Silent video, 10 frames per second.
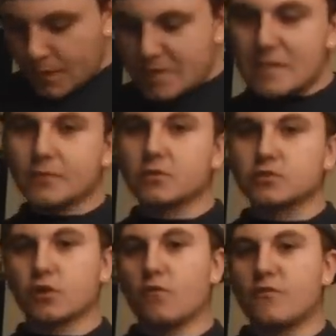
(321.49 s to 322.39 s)
People are
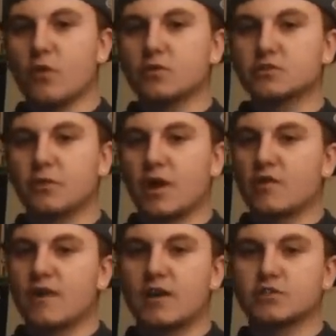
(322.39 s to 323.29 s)
so focused on
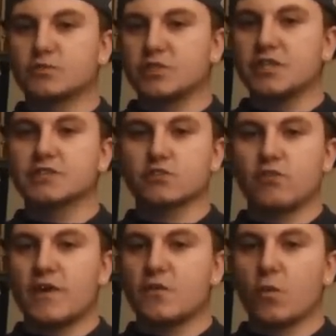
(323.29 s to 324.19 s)
Aaron Rodgers, which he is a
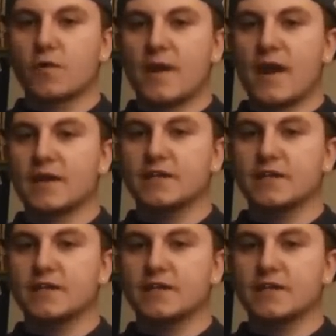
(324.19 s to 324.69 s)
great quarterback.